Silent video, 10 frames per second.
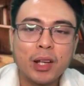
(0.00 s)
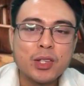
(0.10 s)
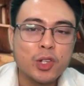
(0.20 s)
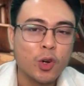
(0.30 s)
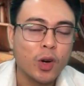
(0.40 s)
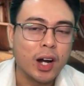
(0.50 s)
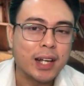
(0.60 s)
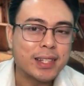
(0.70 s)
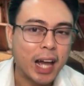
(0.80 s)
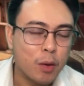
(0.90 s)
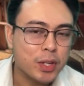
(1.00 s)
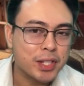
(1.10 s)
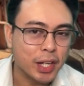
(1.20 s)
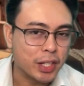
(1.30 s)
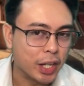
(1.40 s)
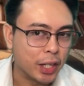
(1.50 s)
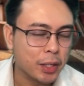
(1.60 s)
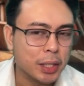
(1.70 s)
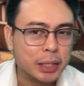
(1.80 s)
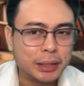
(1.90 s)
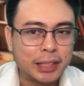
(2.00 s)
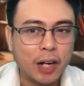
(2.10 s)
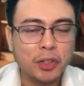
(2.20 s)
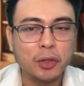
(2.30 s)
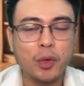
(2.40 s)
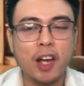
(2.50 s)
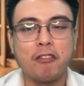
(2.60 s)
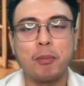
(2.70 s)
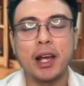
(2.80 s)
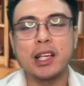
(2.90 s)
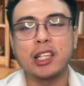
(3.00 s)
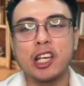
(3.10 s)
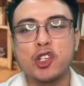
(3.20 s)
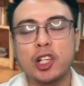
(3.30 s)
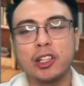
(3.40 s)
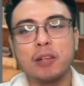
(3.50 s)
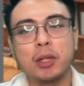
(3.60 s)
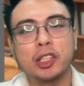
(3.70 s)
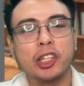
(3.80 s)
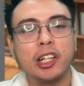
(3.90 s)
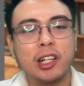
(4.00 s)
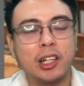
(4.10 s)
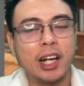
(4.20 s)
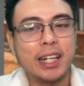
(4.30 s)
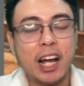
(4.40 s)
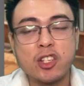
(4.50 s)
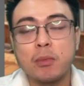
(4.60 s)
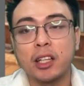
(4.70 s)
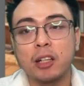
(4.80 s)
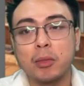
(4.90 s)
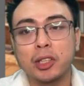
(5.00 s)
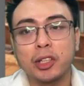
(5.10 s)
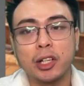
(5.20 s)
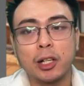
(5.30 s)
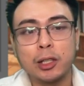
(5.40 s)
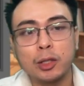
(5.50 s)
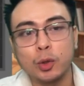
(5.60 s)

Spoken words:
So as I was saying, now that we have placed a shielding material, an adiabatic material,